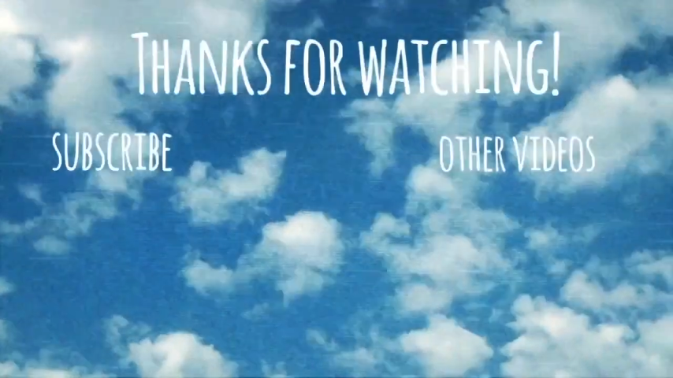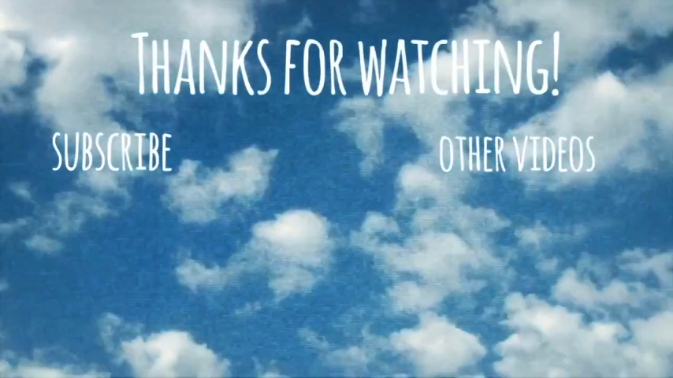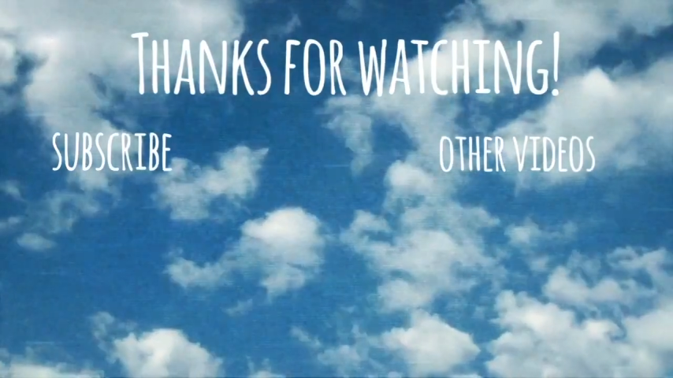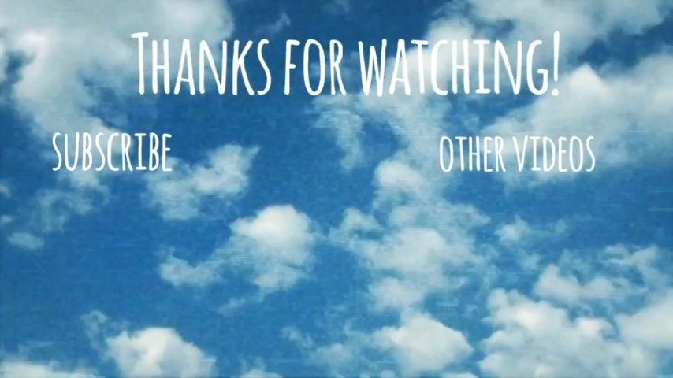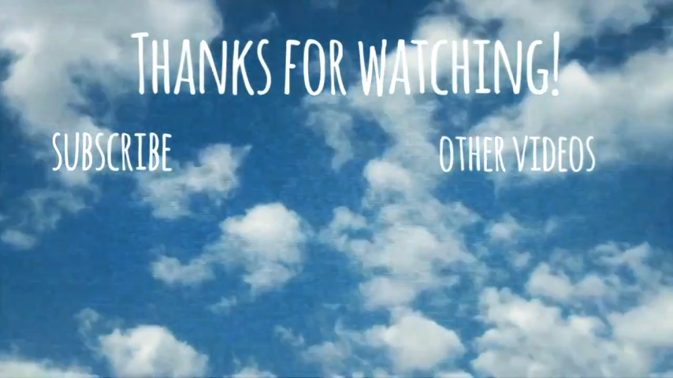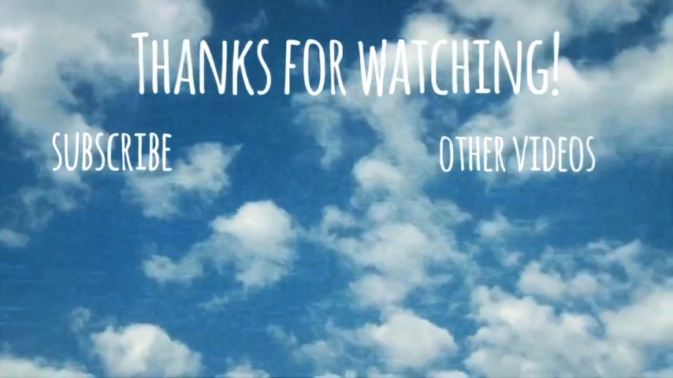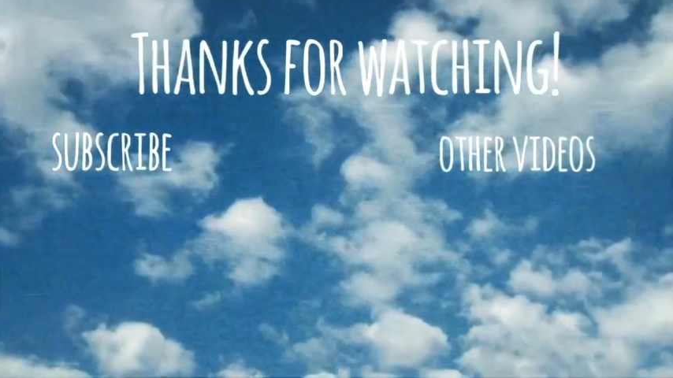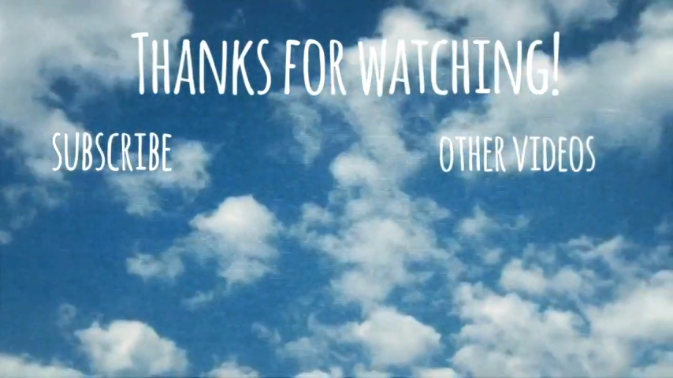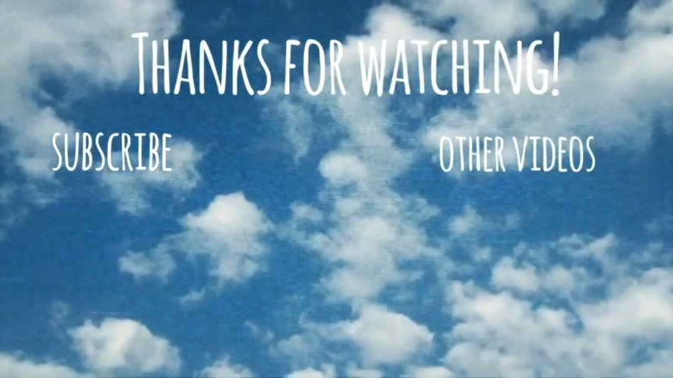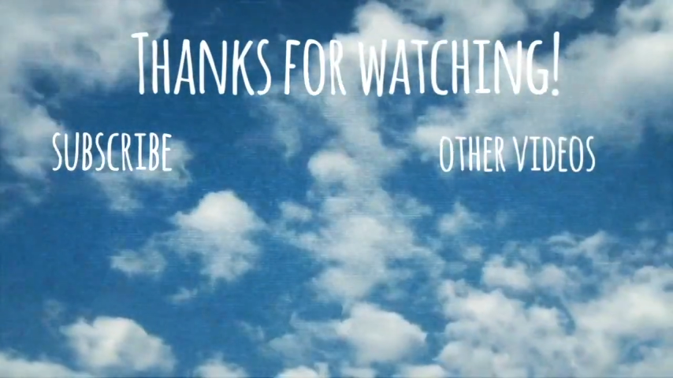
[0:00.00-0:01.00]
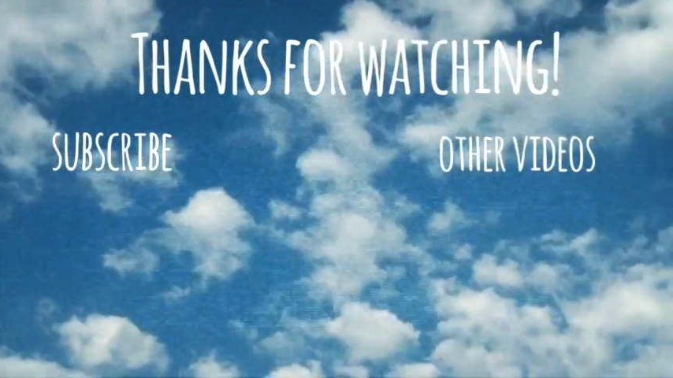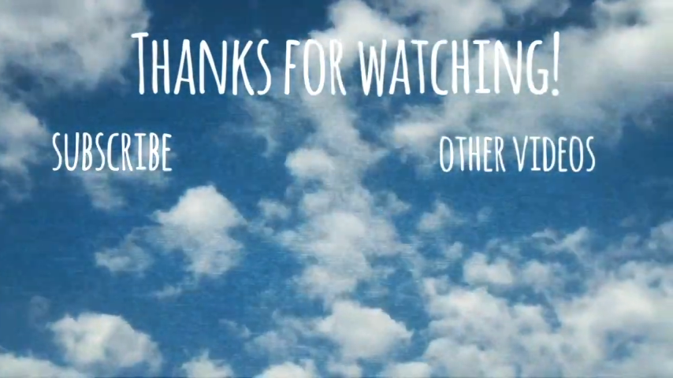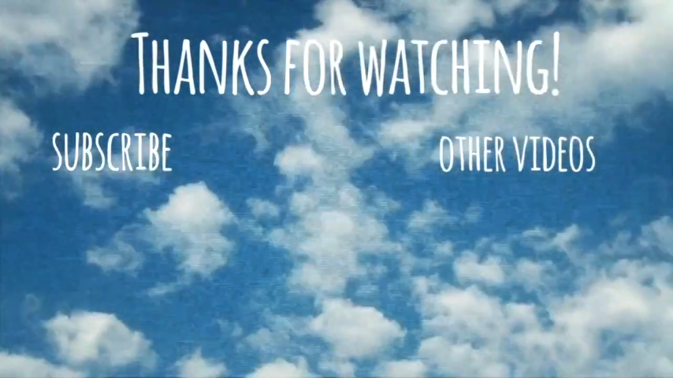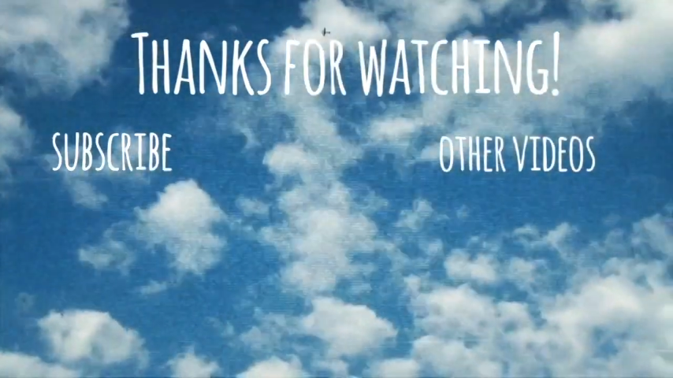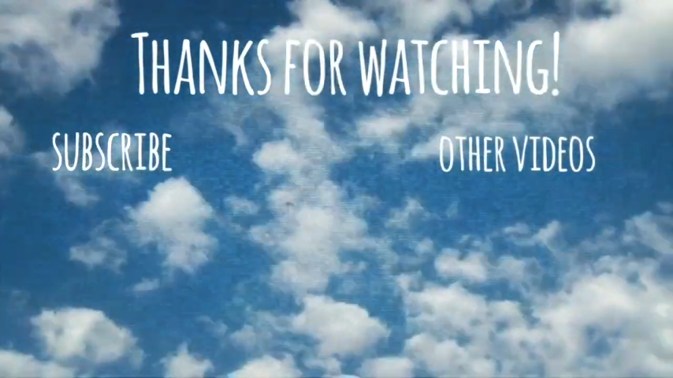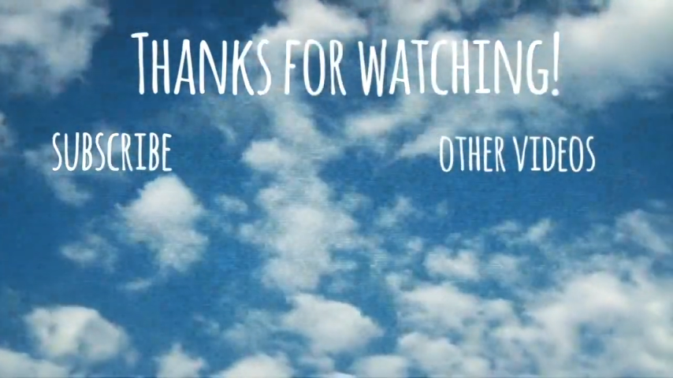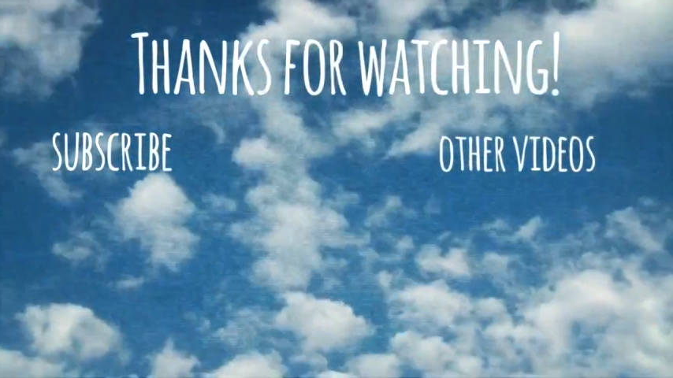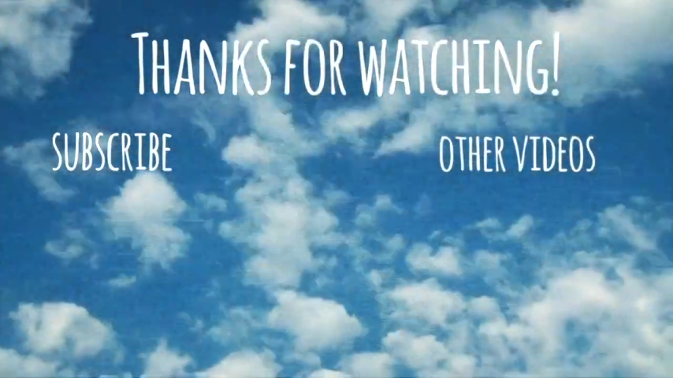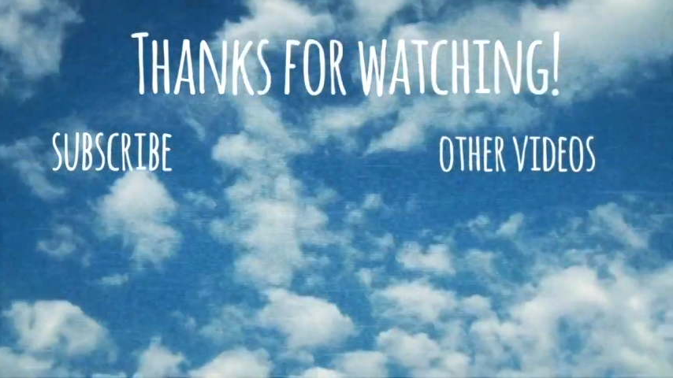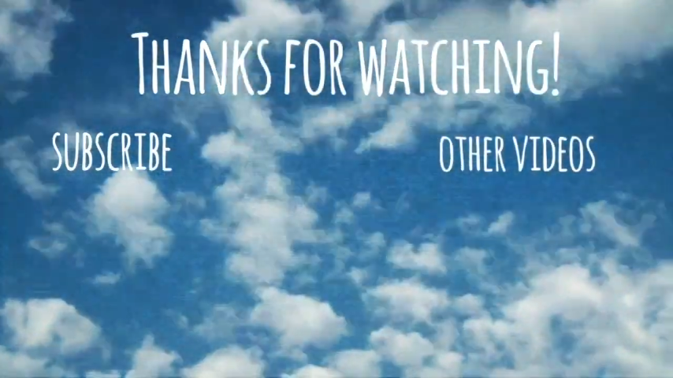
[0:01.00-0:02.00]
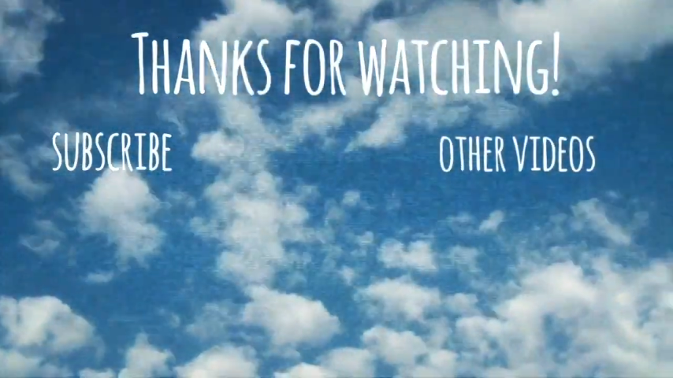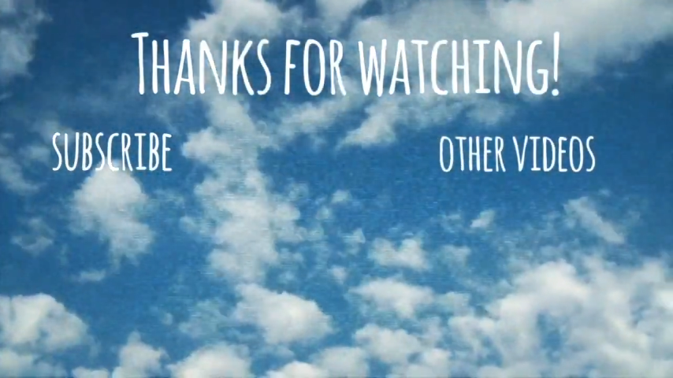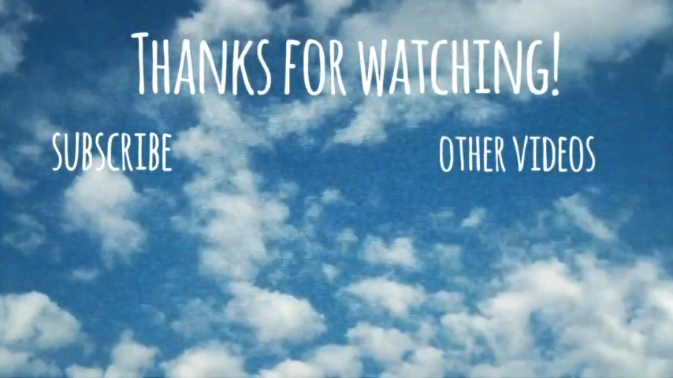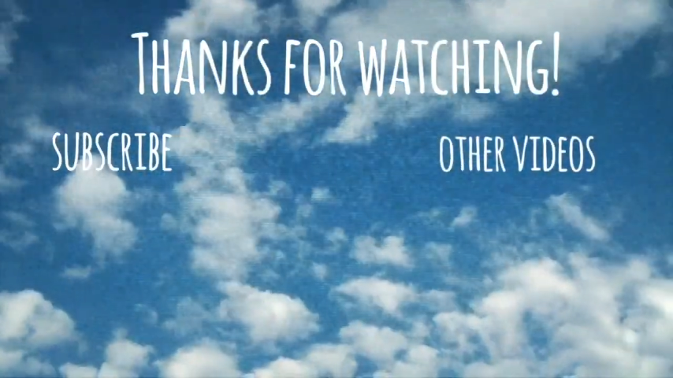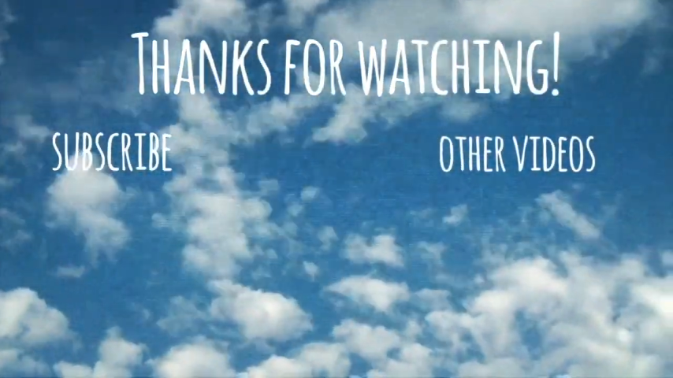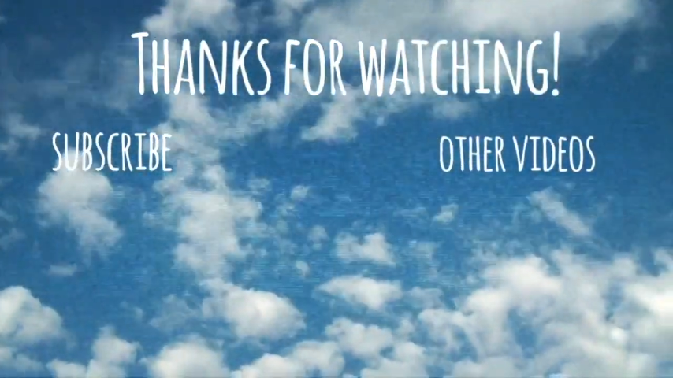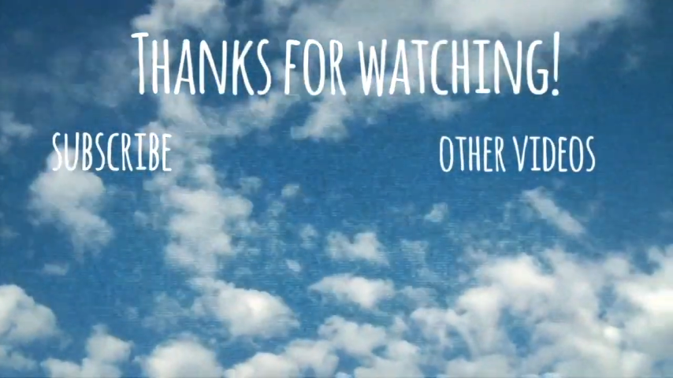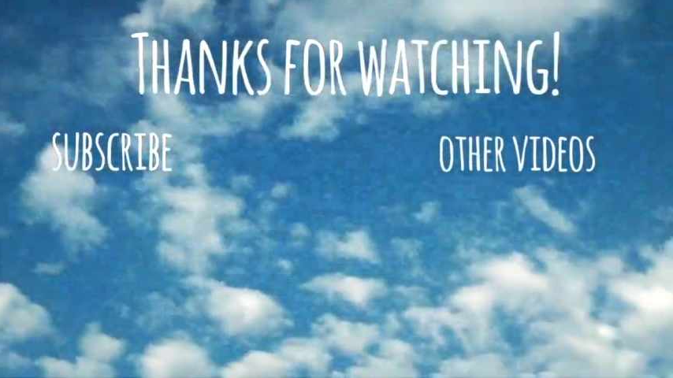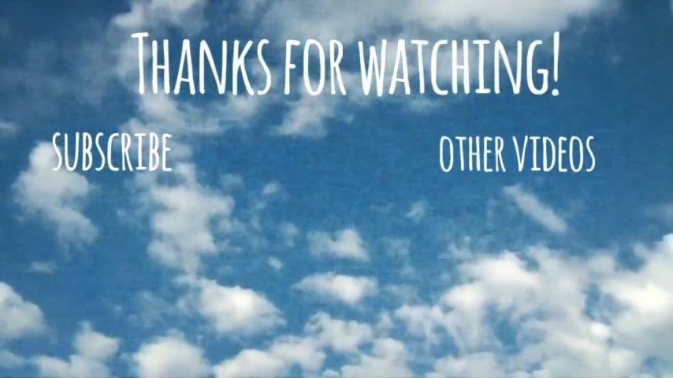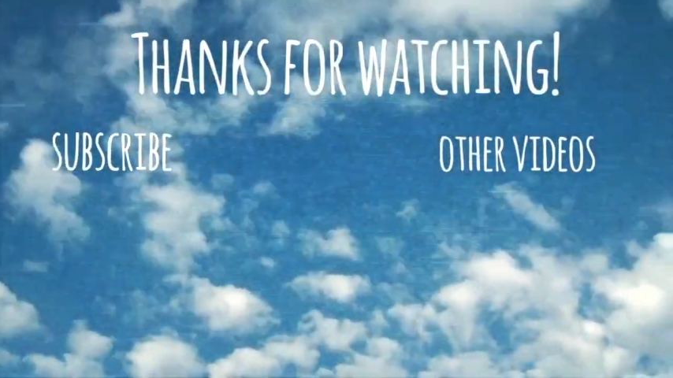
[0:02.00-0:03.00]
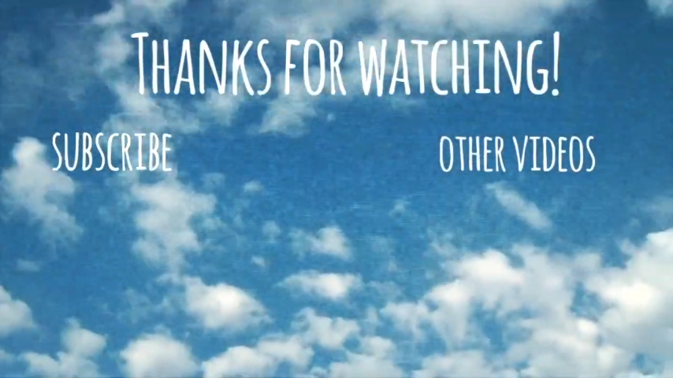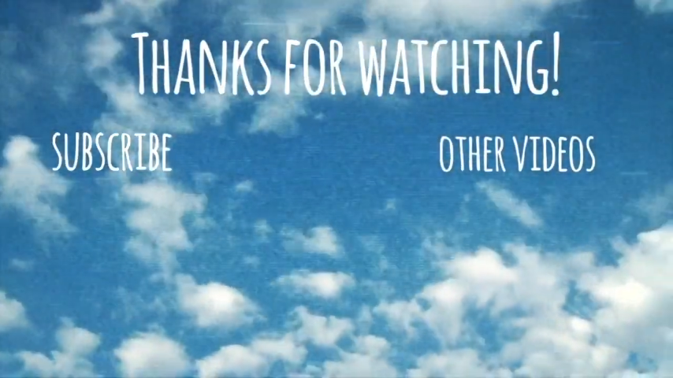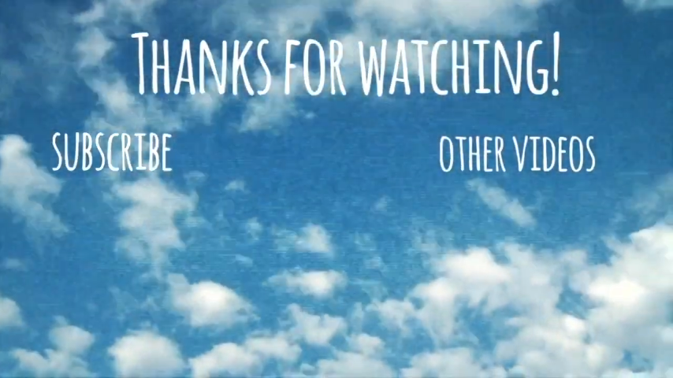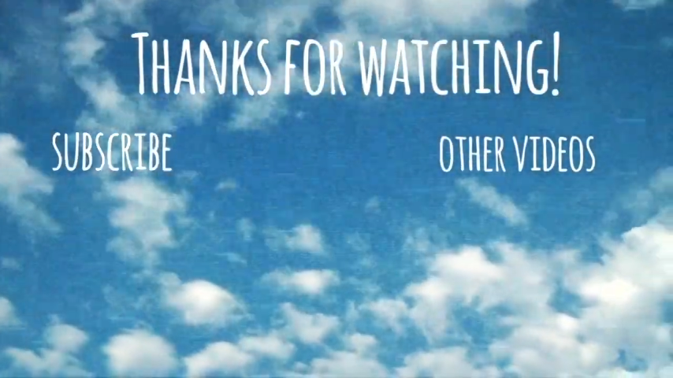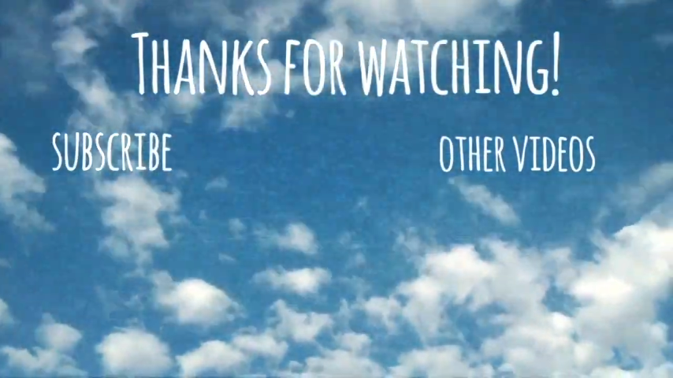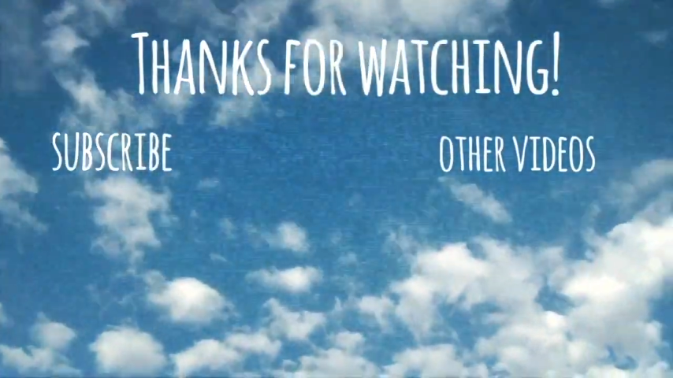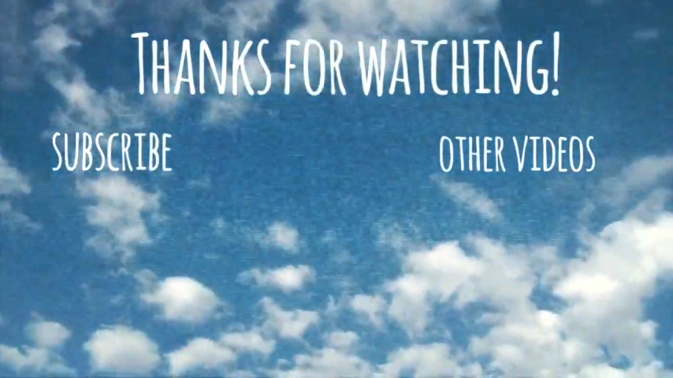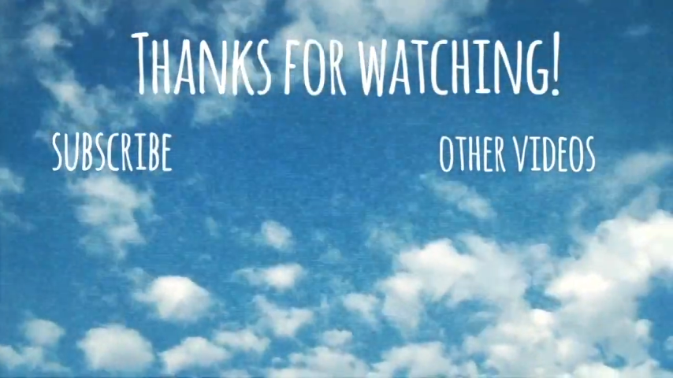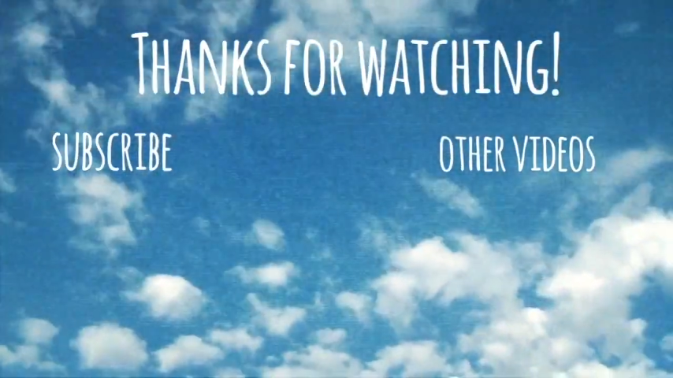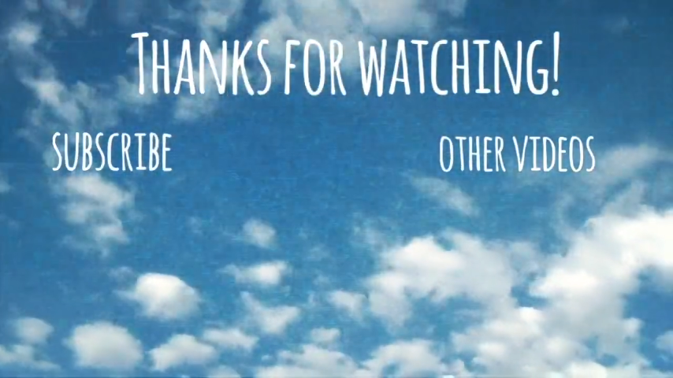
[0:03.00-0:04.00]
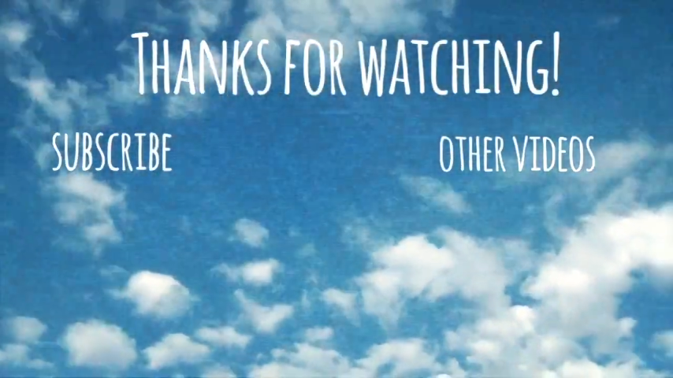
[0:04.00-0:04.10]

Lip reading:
No face is visible, so there are no lips to read.